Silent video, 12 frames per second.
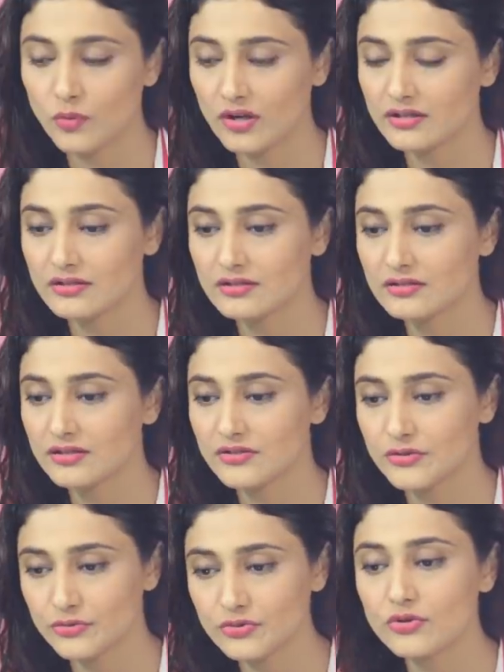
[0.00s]
what the
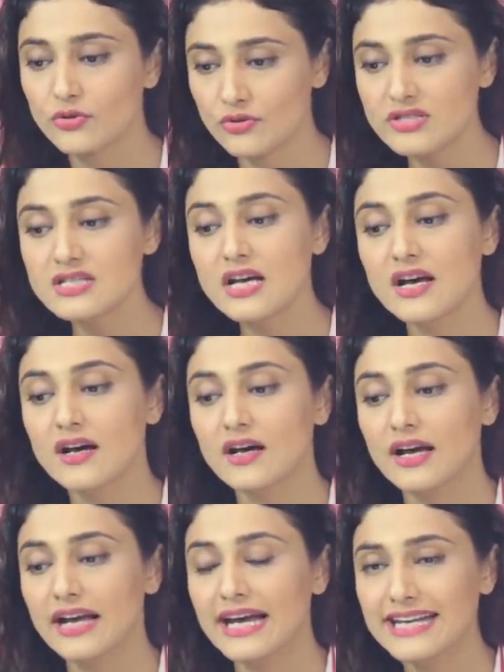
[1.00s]
truth goes,
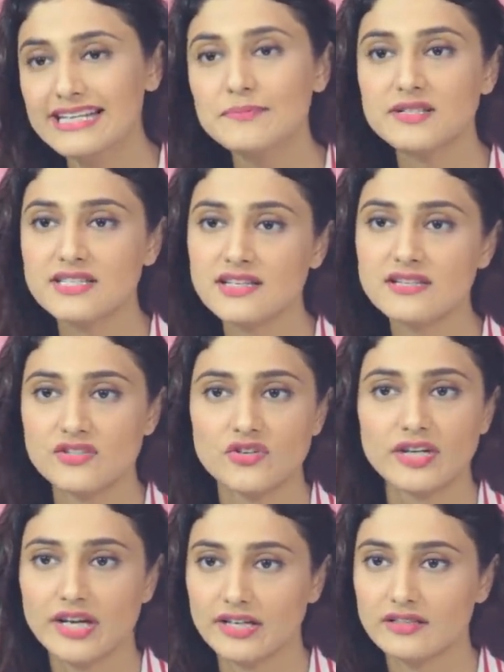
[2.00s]
80% is
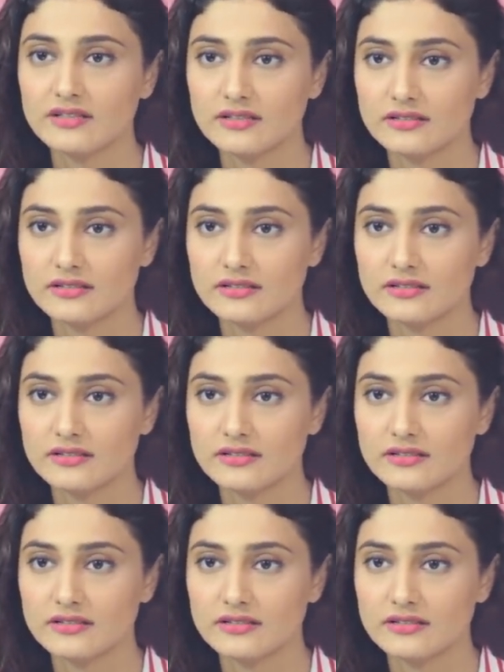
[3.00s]
your diet.